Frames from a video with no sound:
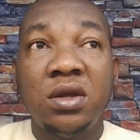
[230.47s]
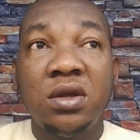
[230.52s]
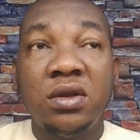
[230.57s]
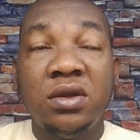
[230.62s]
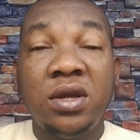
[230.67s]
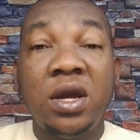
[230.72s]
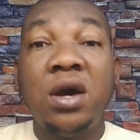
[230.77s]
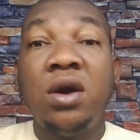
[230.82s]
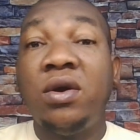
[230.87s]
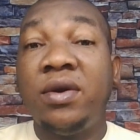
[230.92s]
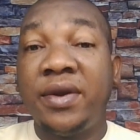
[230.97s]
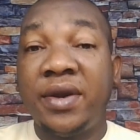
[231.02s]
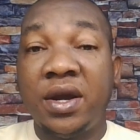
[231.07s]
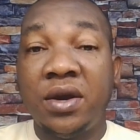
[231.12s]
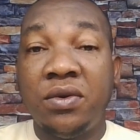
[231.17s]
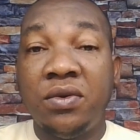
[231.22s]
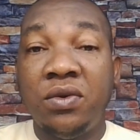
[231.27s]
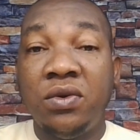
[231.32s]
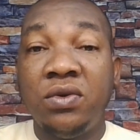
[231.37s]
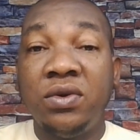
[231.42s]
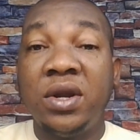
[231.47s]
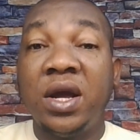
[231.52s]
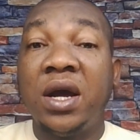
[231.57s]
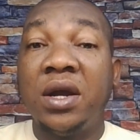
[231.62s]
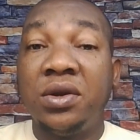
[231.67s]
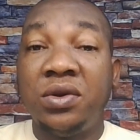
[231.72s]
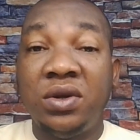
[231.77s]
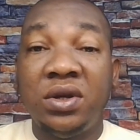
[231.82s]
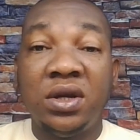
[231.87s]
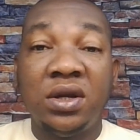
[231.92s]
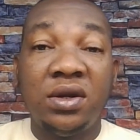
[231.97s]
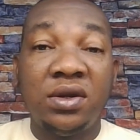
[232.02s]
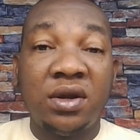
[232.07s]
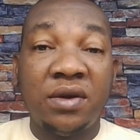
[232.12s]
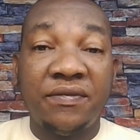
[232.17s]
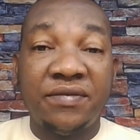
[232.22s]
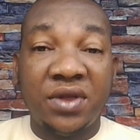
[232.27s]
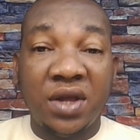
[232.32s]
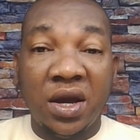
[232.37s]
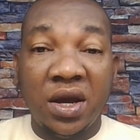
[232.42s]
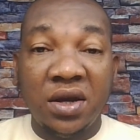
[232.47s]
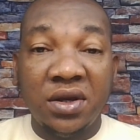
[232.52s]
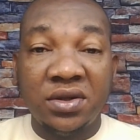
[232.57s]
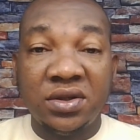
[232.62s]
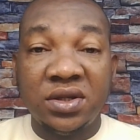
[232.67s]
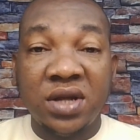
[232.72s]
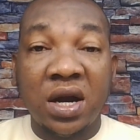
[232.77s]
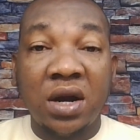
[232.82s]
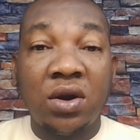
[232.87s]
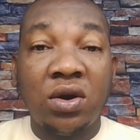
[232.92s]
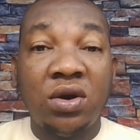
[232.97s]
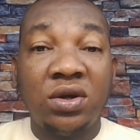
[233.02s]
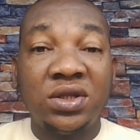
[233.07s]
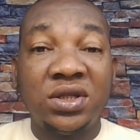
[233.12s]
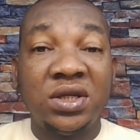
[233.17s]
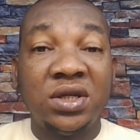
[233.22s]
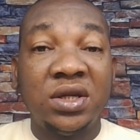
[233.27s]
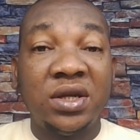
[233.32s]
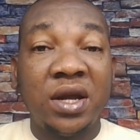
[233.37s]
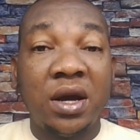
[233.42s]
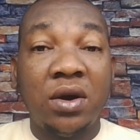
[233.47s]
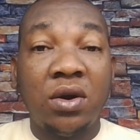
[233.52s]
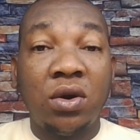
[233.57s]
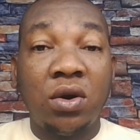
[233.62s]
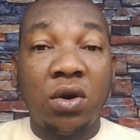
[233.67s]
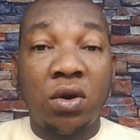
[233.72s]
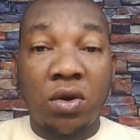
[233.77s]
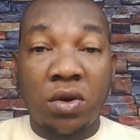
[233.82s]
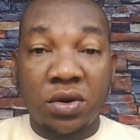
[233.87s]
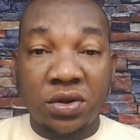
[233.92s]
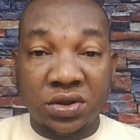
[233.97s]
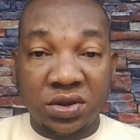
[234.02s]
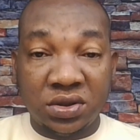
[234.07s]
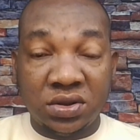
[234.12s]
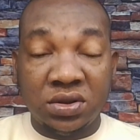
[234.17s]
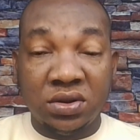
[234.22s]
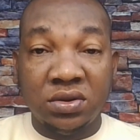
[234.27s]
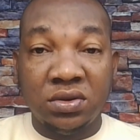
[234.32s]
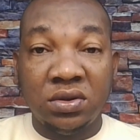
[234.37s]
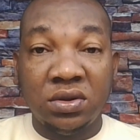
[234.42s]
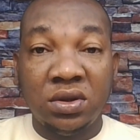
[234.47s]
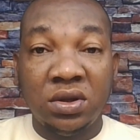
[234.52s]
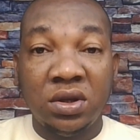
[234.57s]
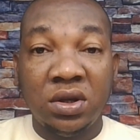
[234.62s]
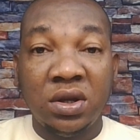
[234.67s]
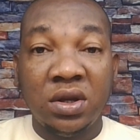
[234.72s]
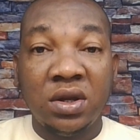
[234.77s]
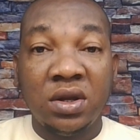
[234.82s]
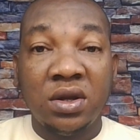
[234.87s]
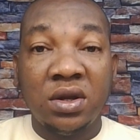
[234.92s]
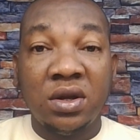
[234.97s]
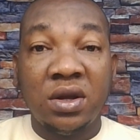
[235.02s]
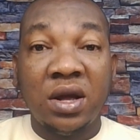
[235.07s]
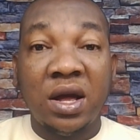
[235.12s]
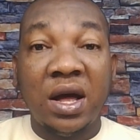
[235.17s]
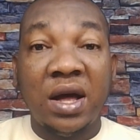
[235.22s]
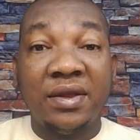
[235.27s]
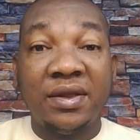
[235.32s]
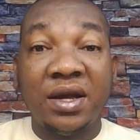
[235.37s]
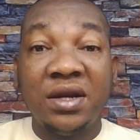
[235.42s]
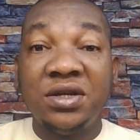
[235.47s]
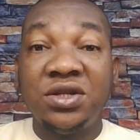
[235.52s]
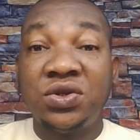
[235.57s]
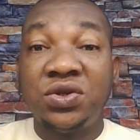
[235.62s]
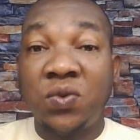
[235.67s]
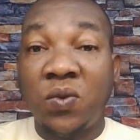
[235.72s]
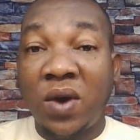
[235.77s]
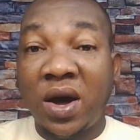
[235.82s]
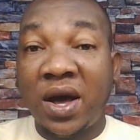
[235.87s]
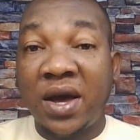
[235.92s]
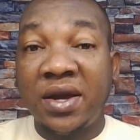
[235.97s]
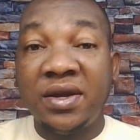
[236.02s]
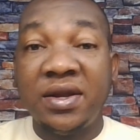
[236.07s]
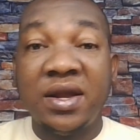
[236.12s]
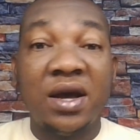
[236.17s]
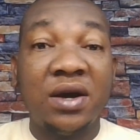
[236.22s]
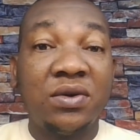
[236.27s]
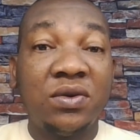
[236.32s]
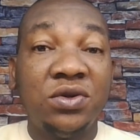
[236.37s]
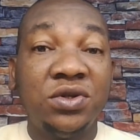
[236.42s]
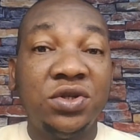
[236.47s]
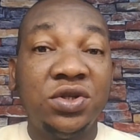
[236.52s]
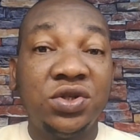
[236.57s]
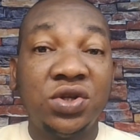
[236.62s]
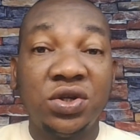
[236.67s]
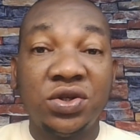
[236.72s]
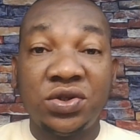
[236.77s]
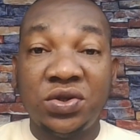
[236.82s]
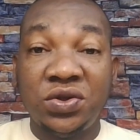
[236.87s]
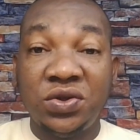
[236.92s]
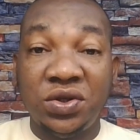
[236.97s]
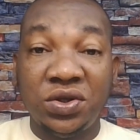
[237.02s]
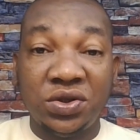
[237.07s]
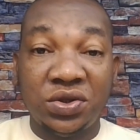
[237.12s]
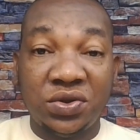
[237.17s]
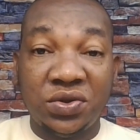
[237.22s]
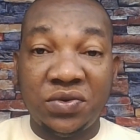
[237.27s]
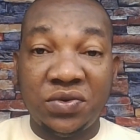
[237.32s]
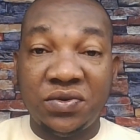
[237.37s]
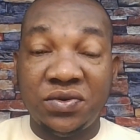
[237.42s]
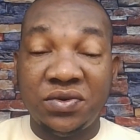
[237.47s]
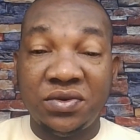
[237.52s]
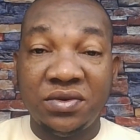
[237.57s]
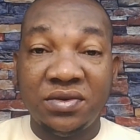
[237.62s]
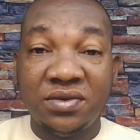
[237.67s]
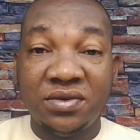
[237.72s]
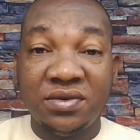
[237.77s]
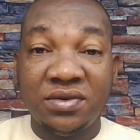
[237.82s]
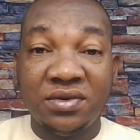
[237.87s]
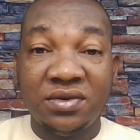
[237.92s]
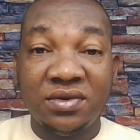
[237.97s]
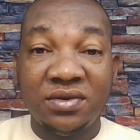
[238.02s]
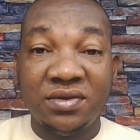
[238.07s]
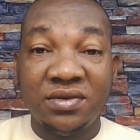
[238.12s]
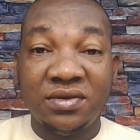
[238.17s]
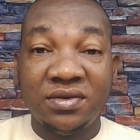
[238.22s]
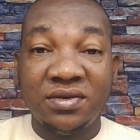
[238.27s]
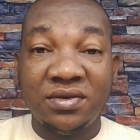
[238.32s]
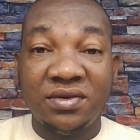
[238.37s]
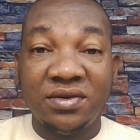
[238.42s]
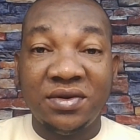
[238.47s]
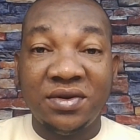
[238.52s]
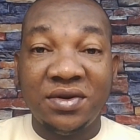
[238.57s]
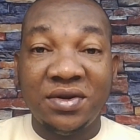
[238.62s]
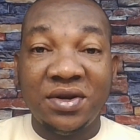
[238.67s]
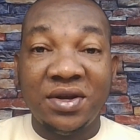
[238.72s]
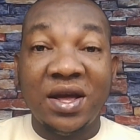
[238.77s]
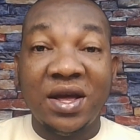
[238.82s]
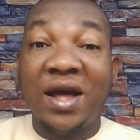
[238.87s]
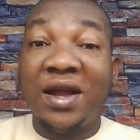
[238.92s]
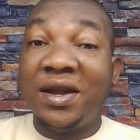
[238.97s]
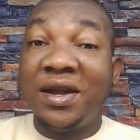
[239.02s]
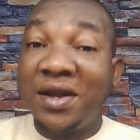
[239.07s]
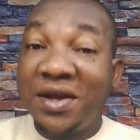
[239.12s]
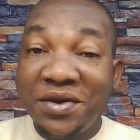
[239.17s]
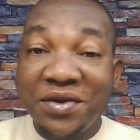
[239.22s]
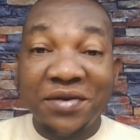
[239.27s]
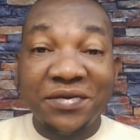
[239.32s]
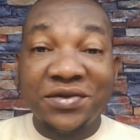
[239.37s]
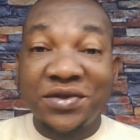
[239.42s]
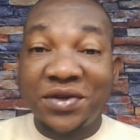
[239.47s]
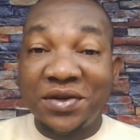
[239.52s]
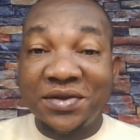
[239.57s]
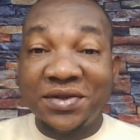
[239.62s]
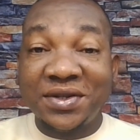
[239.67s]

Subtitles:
they on their own are doing a lot of things. They're cutting down costs, and that is why they're closing some studios too and laying off some